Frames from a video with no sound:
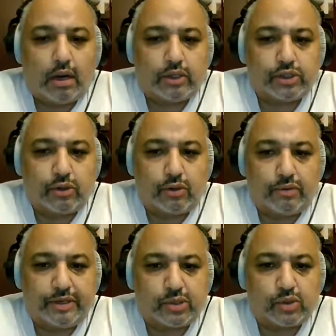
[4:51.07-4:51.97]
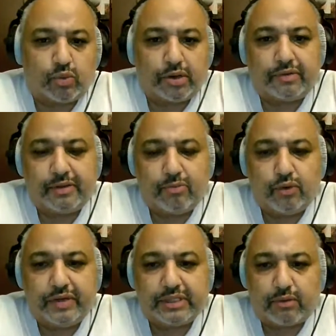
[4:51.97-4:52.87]
So this was one of the
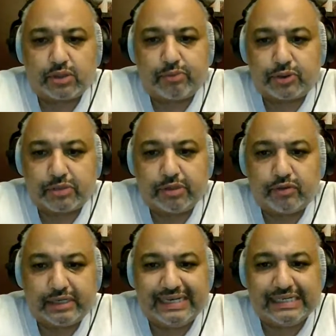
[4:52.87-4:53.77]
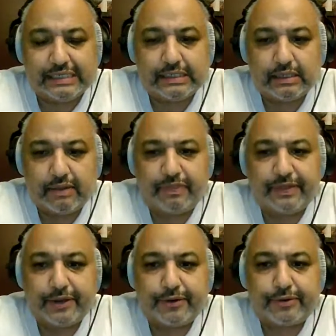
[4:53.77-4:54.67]
movies that was supposed to be released in
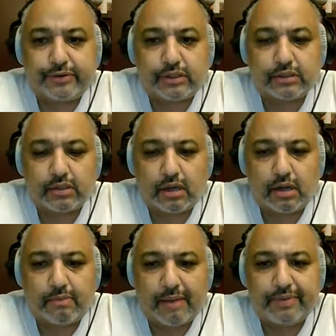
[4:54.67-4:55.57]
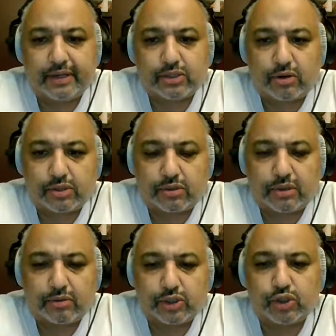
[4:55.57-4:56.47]
theaters by Pixar. So there
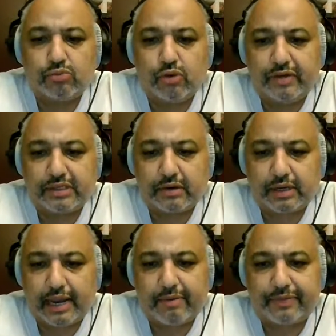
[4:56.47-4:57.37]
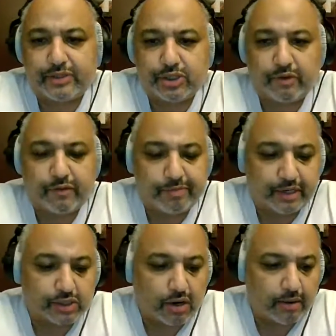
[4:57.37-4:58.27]
were two movies that came out this year for
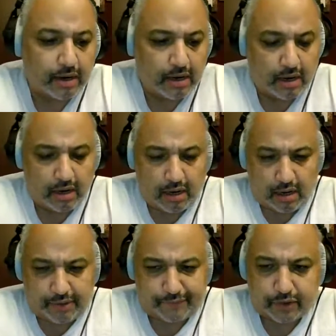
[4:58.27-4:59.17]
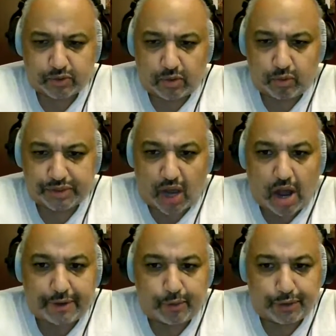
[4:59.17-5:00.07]
Pixar. The first one was
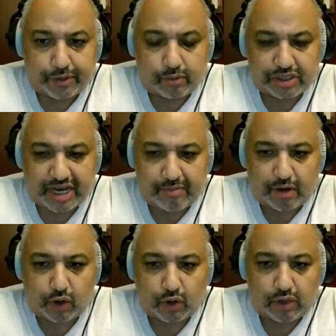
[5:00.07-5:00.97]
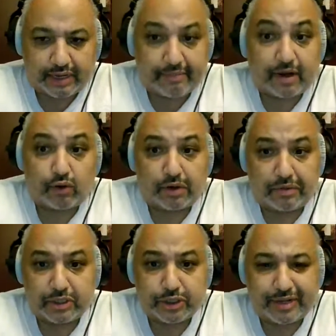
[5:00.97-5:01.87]
Onward, which came out earlier
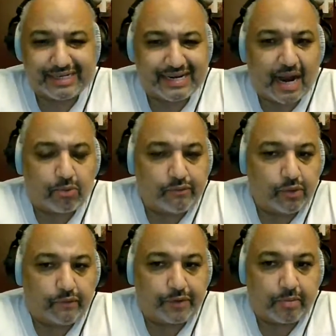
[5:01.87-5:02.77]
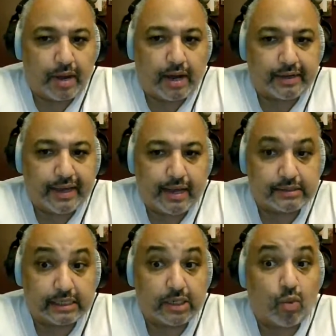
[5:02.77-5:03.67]
this year. I did not review it for the podcast. I did